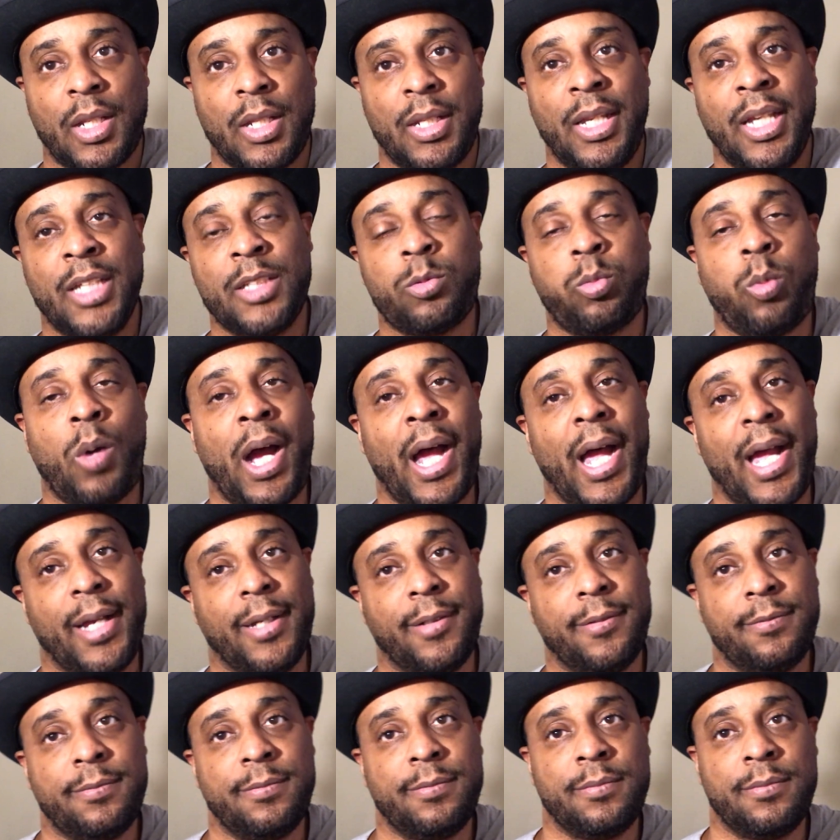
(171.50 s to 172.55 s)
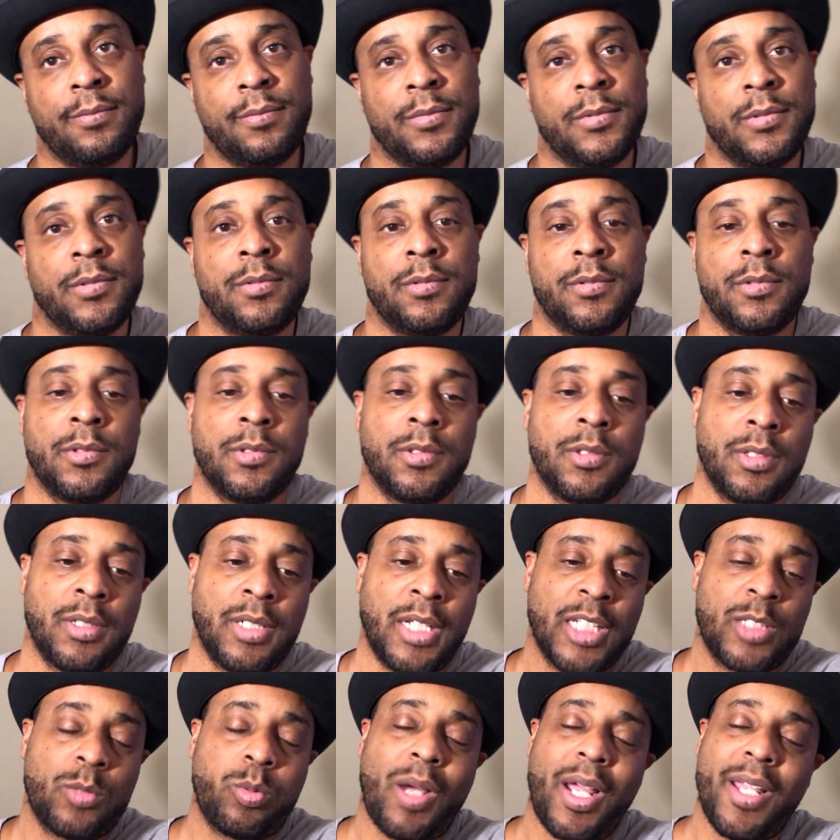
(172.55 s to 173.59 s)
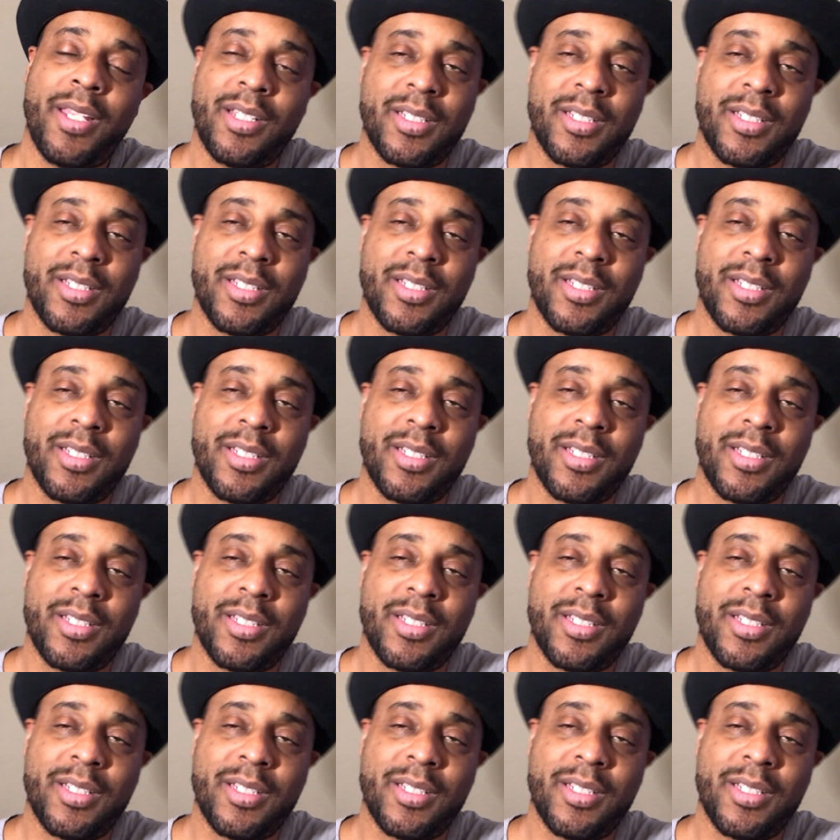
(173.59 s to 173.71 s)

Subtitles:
That's why you